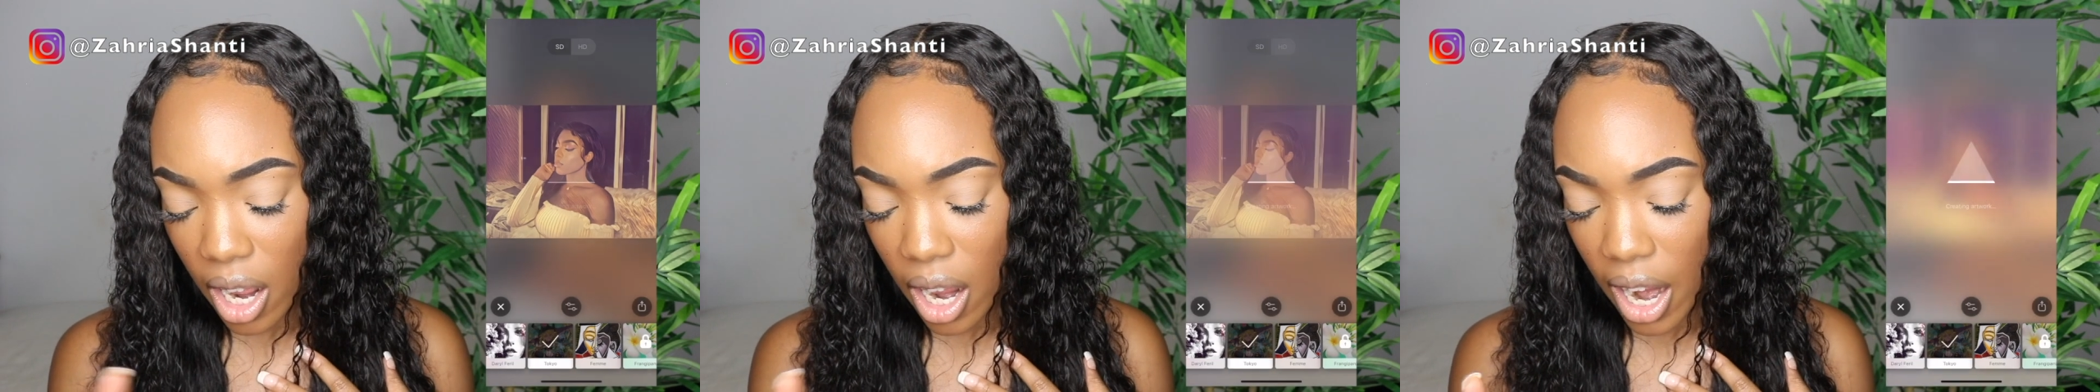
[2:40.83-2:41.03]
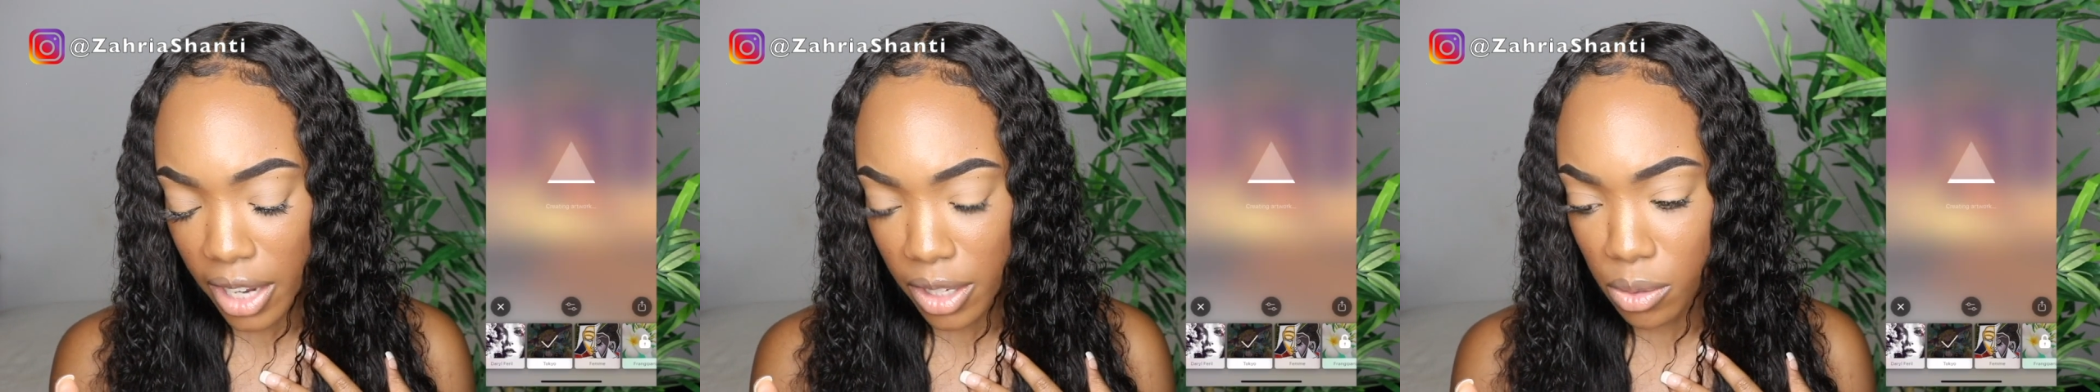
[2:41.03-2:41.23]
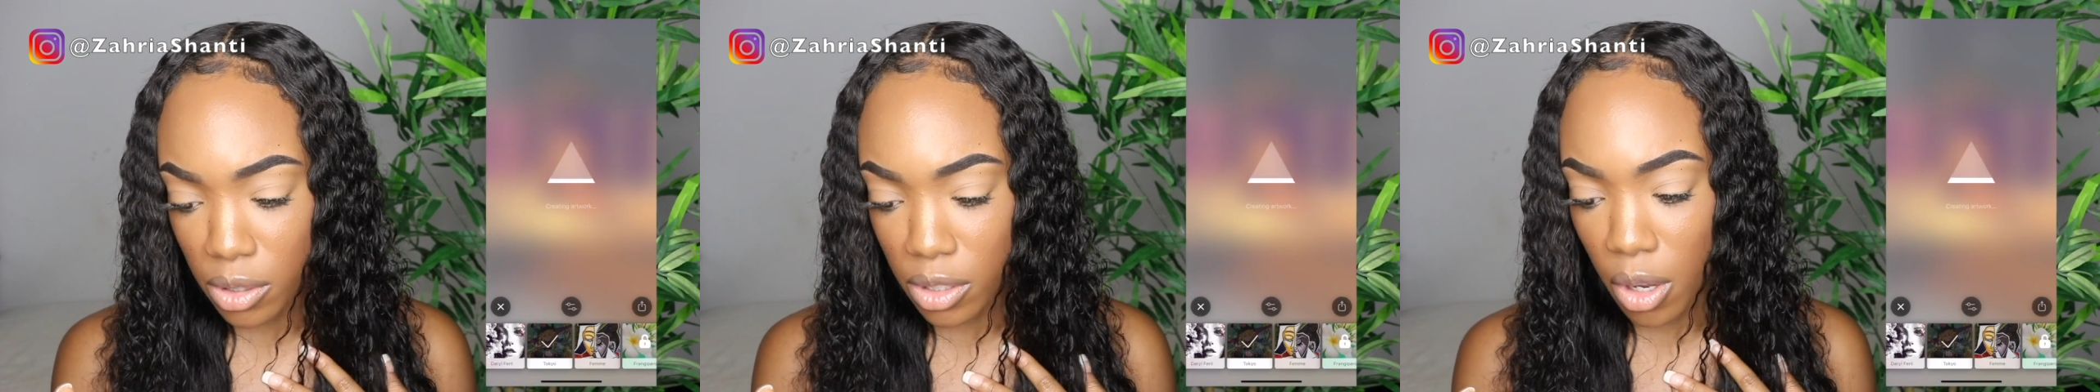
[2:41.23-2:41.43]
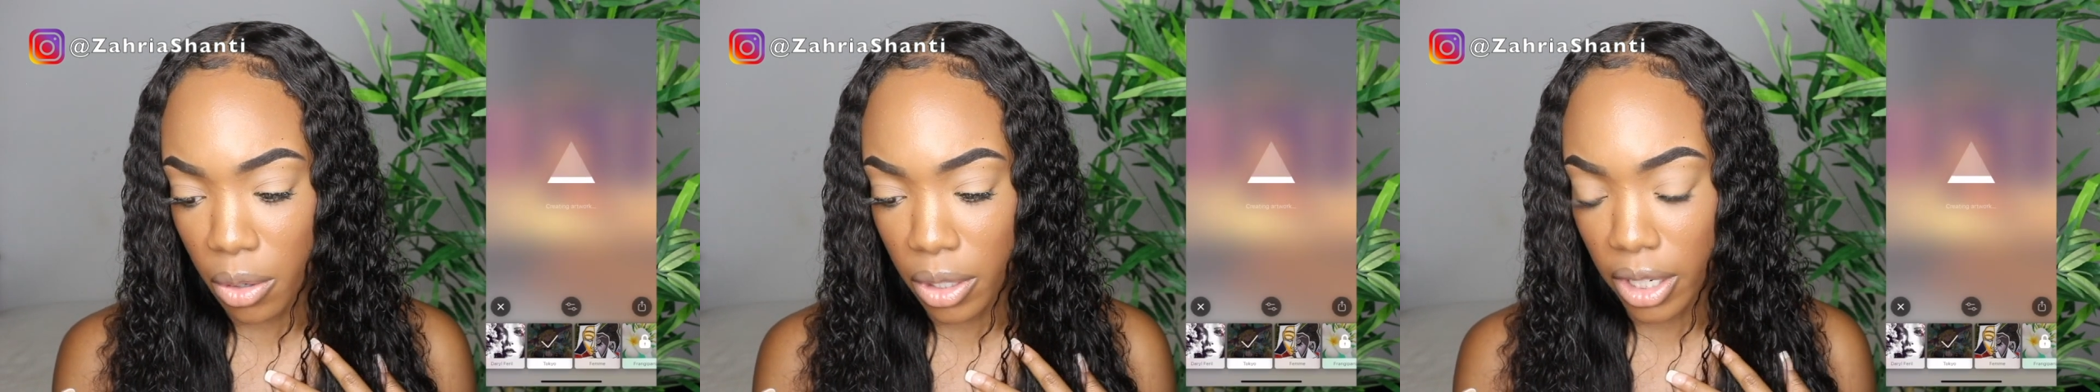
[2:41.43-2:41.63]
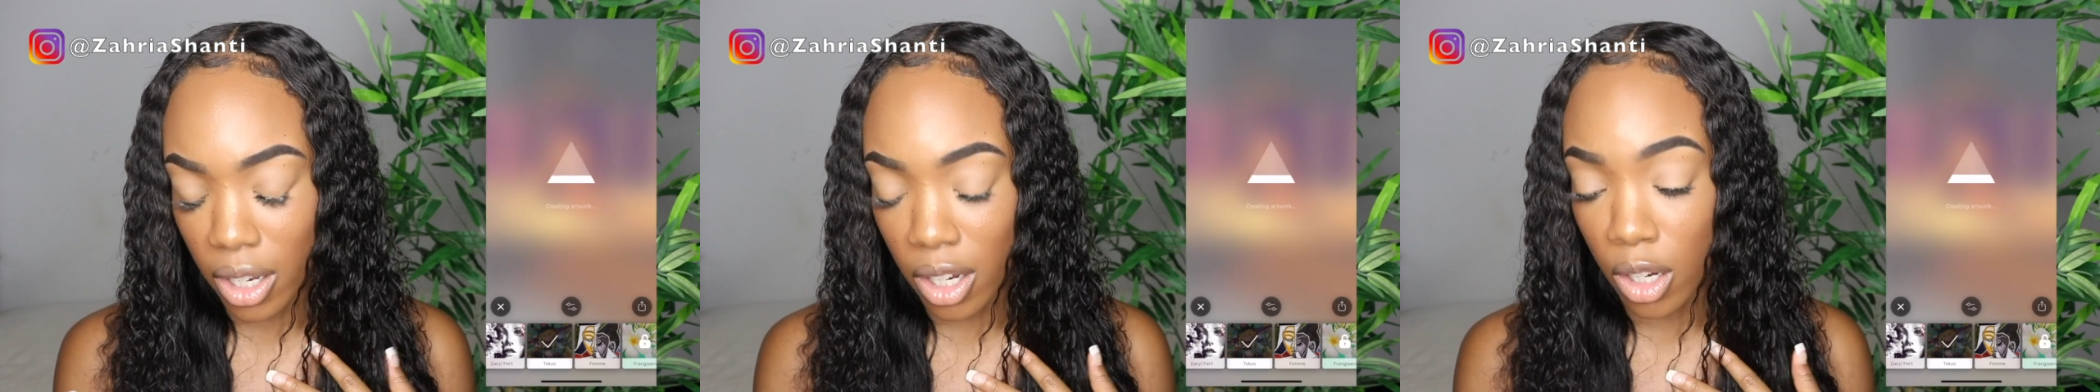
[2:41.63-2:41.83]
I used
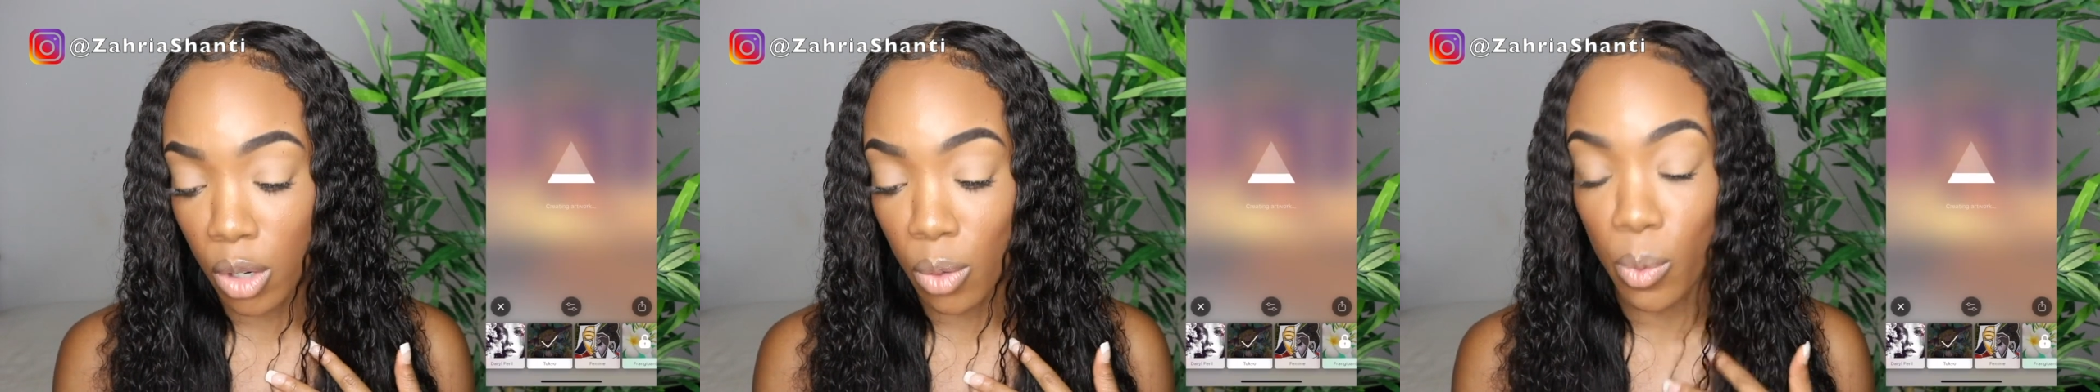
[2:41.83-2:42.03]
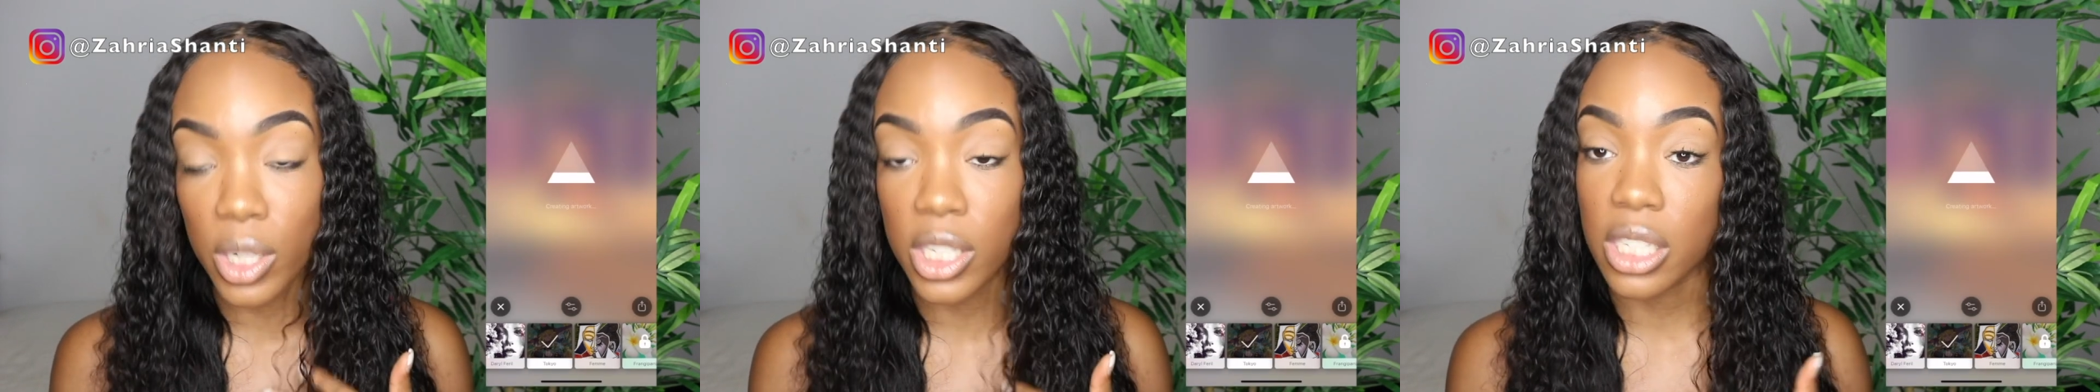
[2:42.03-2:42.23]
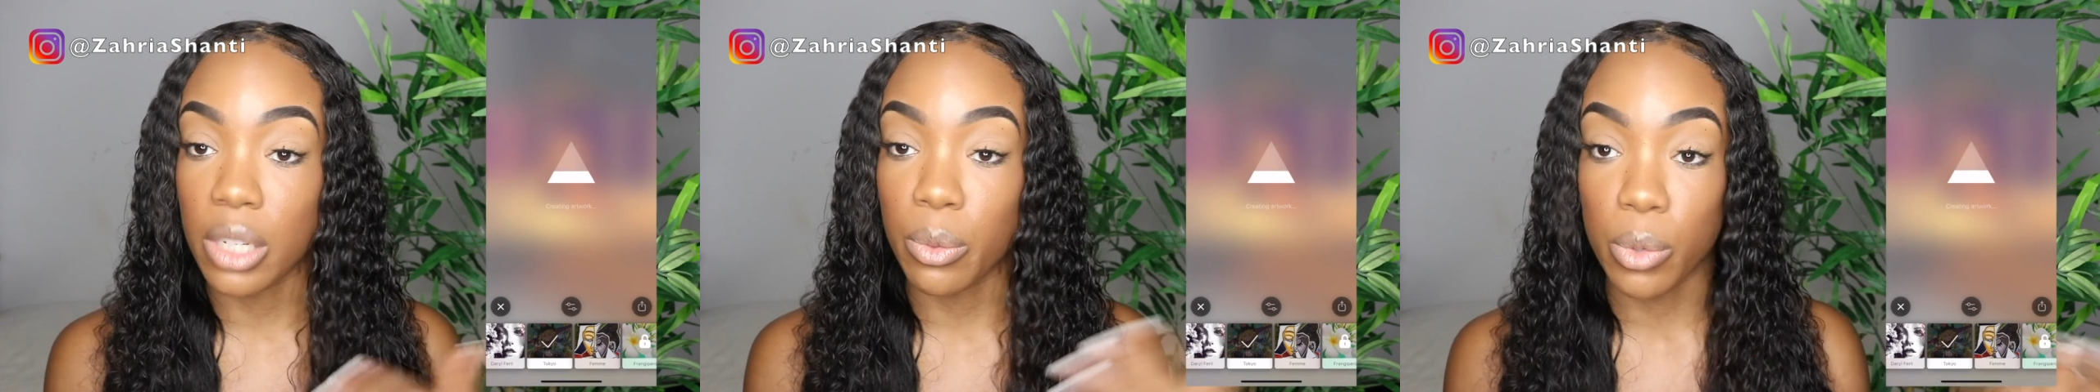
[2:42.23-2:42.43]
Tokyo, which